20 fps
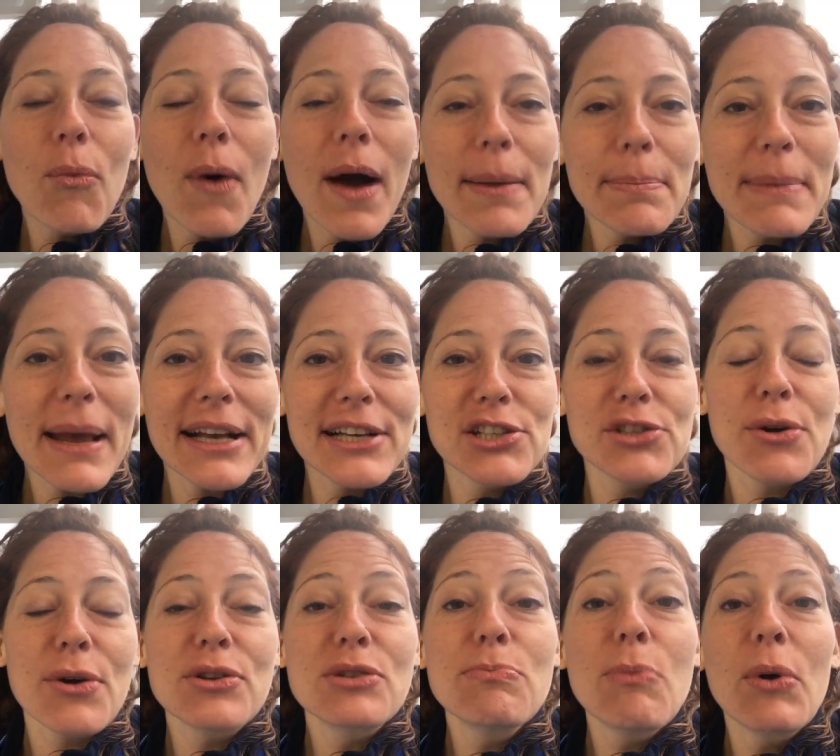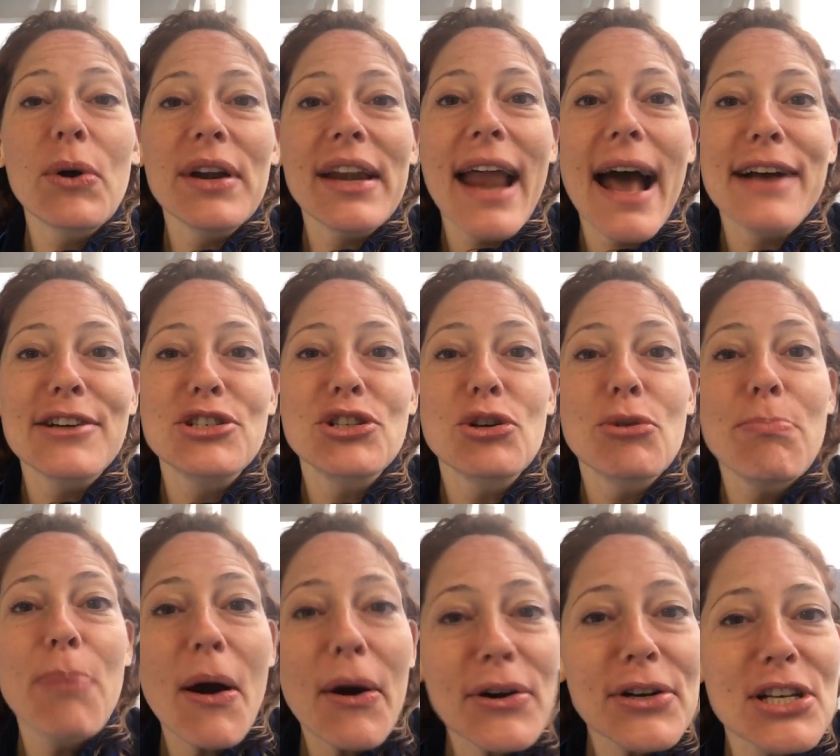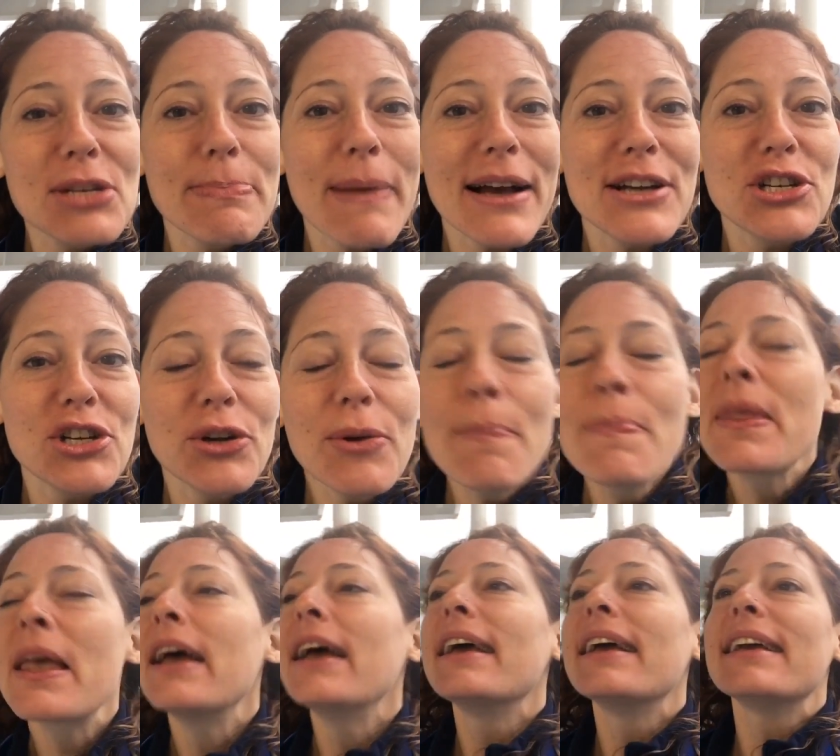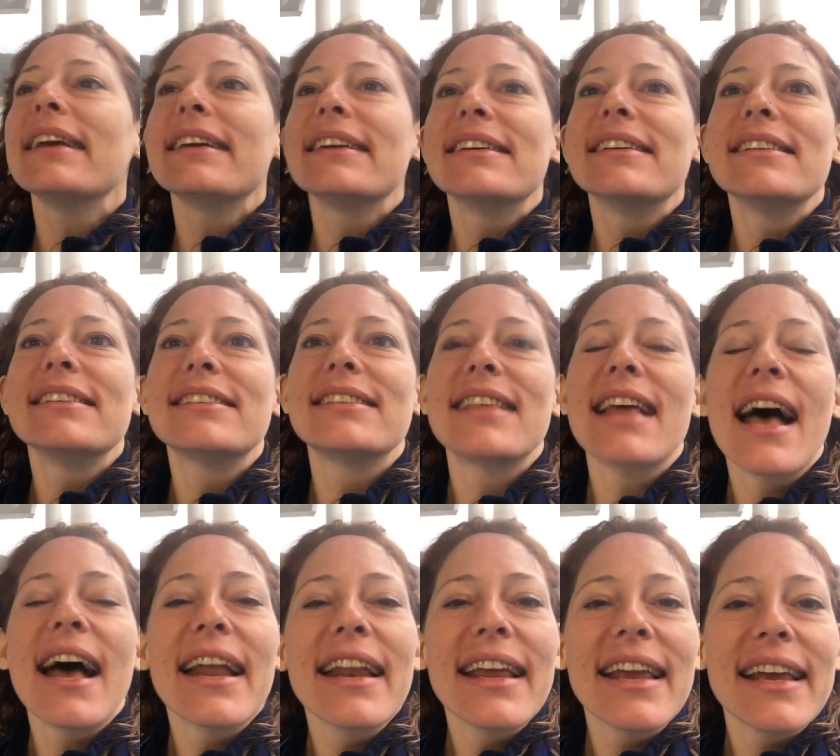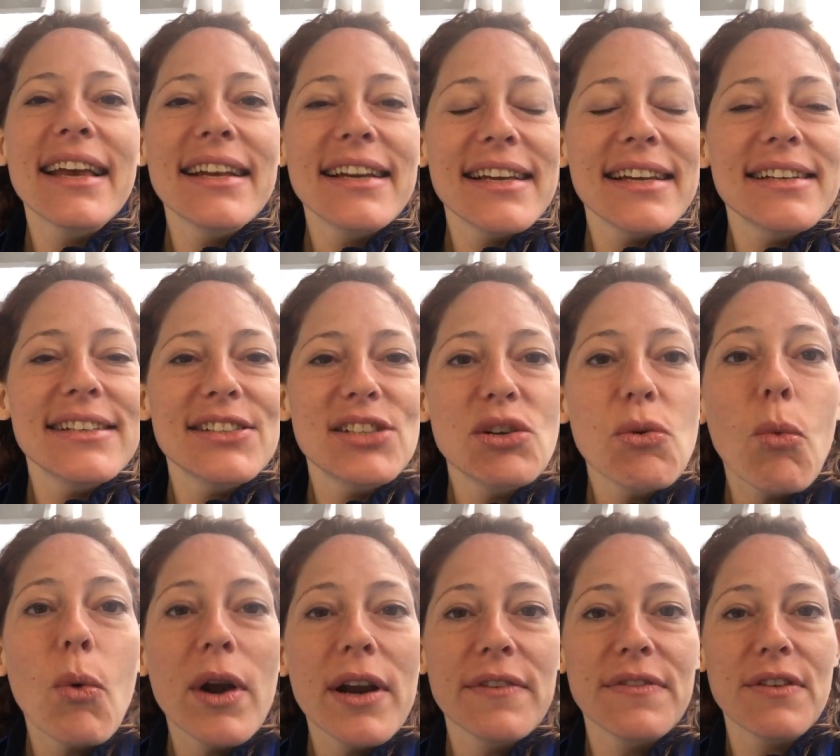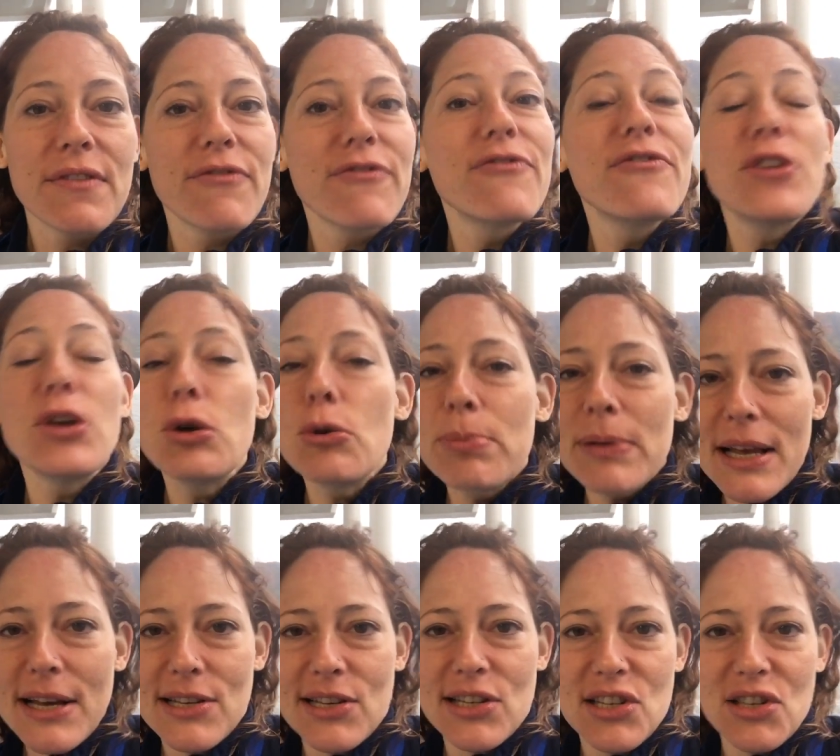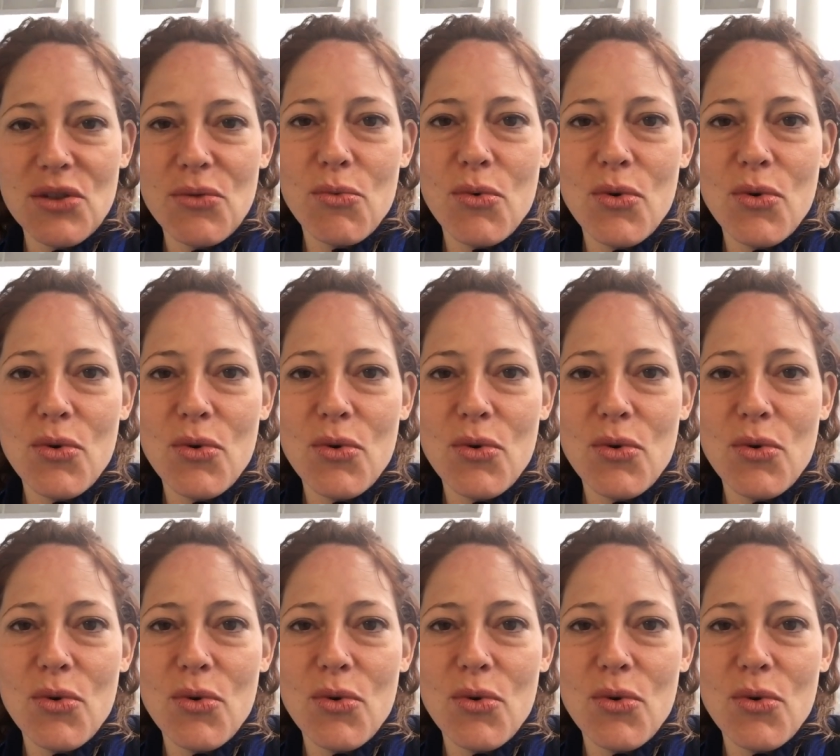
What makes Morne National Park special is that it is one of the few places in the